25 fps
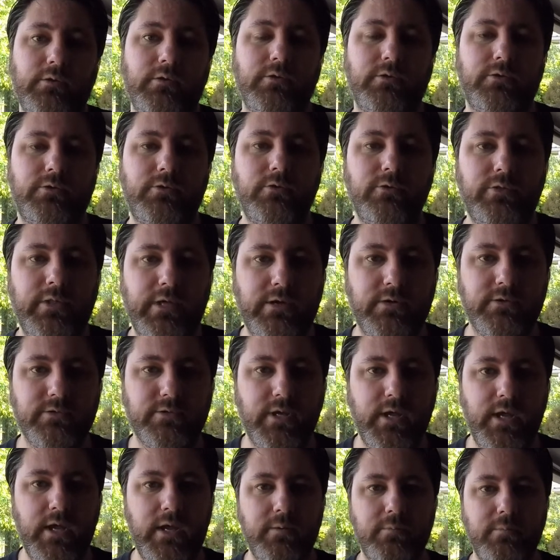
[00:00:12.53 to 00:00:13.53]

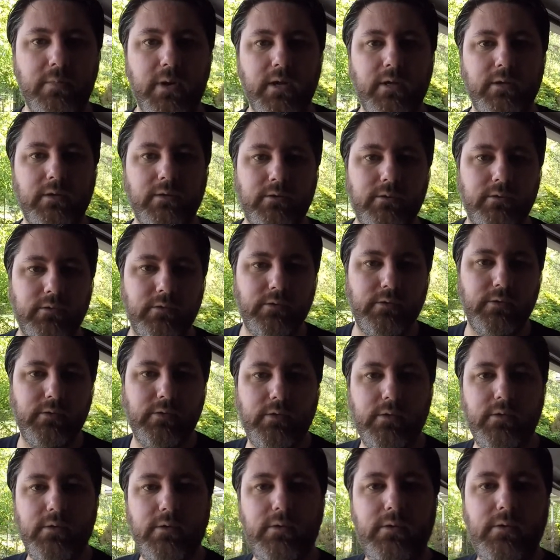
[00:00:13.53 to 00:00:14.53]
2008 model.
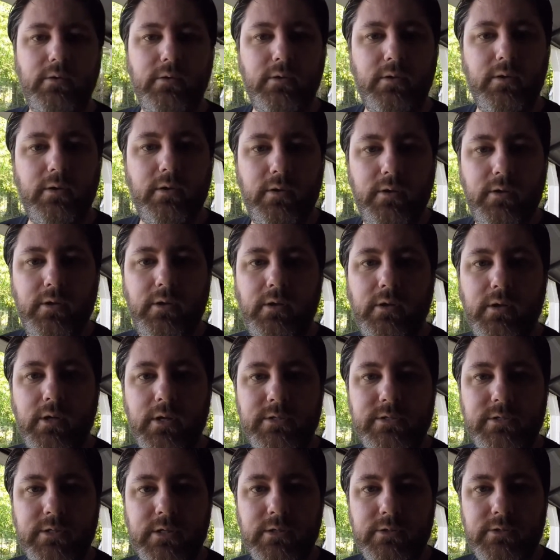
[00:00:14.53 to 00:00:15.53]
Let's
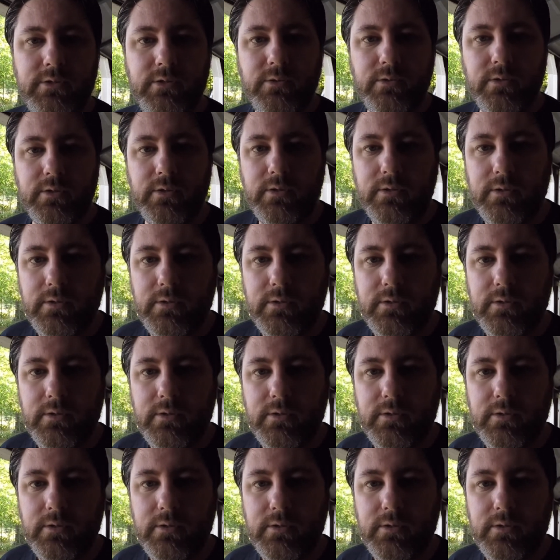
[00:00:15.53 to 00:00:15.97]
get to it.